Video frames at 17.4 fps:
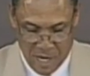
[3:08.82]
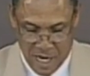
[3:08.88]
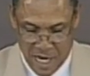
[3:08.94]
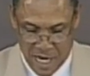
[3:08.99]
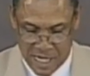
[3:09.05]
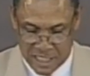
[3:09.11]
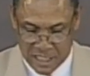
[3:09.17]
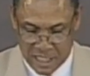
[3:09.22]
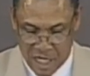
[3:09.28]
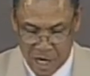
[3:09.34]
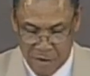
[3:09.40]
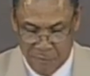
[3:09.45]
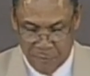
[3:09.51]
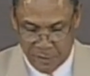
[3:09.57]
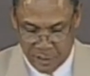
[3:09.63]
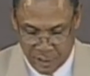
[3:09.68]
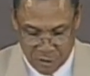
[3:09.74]
a scout
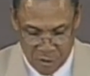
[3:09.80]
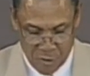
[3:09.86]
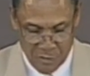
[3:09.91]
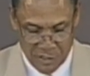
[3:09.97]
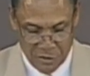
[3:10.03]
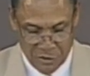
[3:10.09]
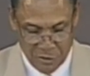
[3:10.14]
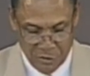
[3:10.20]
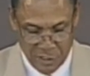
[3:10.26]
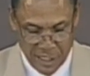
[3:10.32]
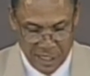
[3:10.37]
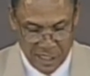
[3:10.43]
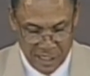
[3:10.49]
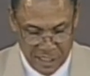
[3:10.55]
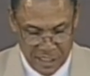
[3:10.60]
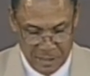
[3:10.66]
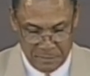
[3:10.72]
of the Cuban Sugar
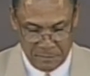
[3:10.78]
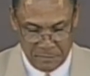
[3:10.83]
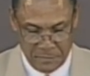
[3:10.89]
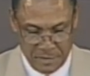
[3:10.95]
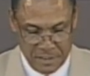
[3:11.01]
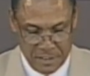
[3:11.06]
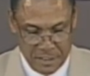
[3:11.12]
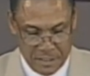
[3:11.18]
King,